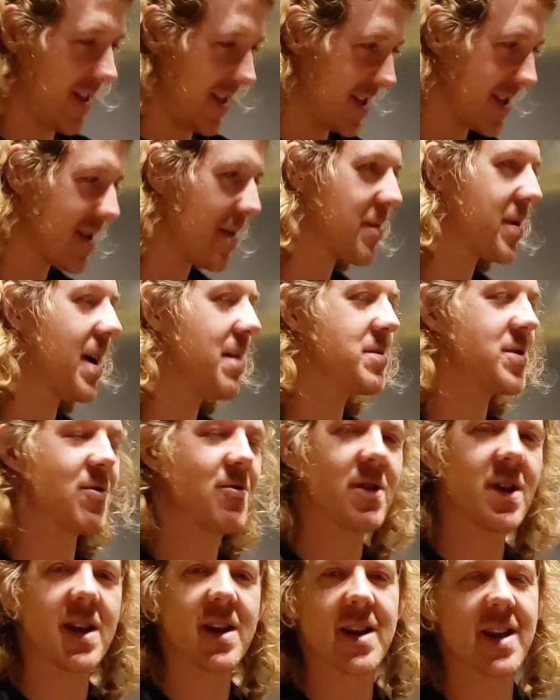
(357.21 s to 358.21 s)
And sometimes you
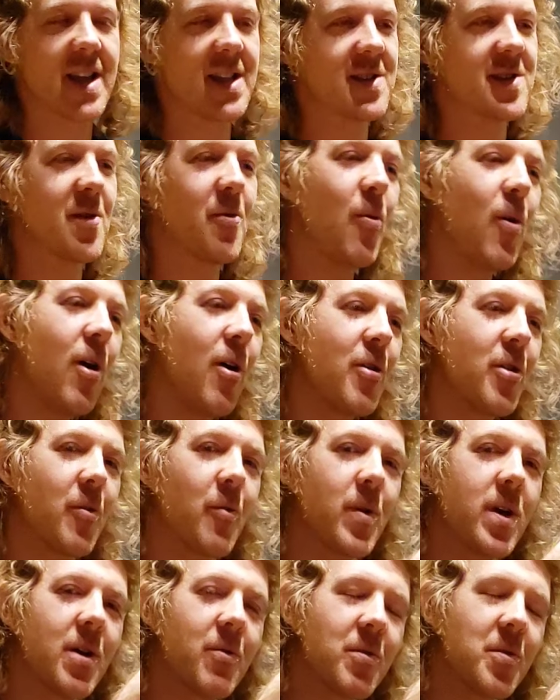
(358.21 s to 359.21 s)
lean against the wall, the
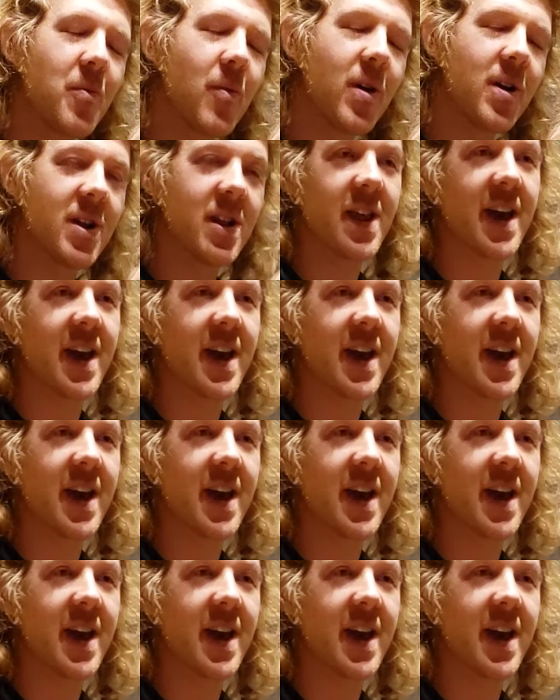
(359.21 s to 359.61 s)
wheel would want to